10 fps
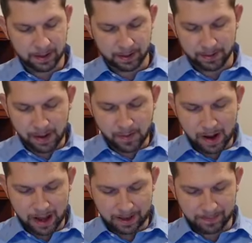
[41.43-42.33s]
Go thy
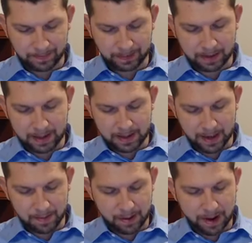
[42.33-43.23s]
way, eat
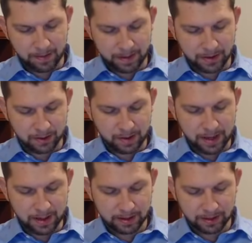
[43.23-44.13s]
thy bread with
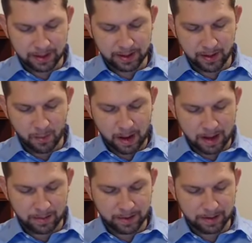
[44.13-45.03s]
joy, drink thy
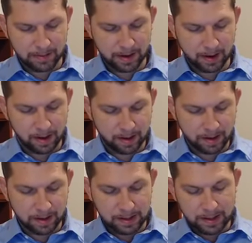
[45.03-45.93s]
wine with a merry
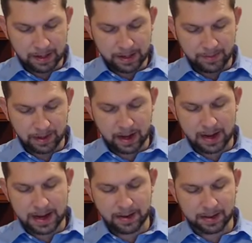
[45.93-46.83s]
heart, for
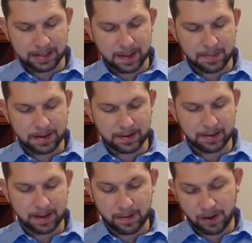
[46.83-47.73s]
God now
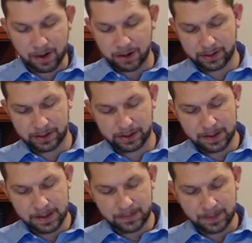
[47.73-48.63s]
accepteth thy works.
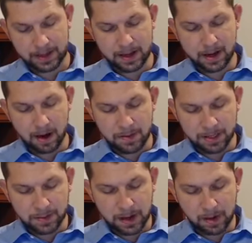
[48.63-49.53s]
Let thy
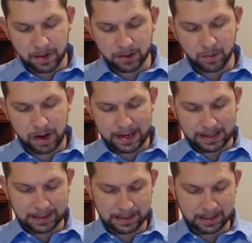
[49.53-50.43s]
garments be always
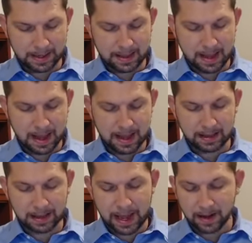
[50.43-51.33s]
white, let thy
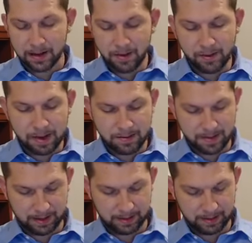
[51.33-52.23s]
head lack no
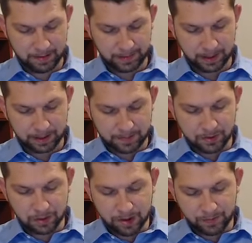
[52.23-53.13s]
ointment. Live
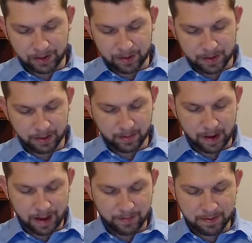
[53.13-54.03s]
joyfully with the
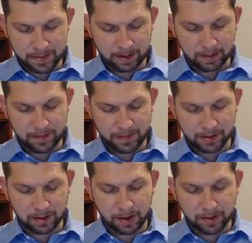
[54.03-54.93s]
wife whom thou
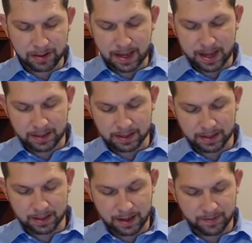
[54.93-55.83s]
lovest all the days
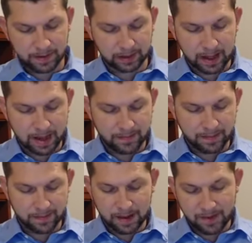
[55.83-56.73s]
of the life
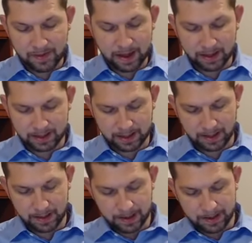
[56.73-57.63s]
of thy
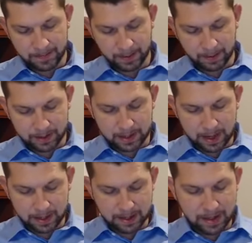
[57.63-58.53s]
vanity, which he
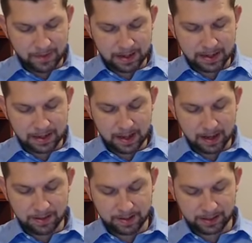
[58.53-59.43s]
hath given to thee
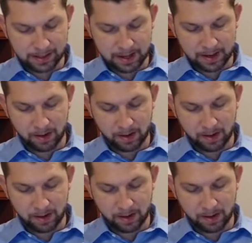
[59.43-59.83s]
under the sun,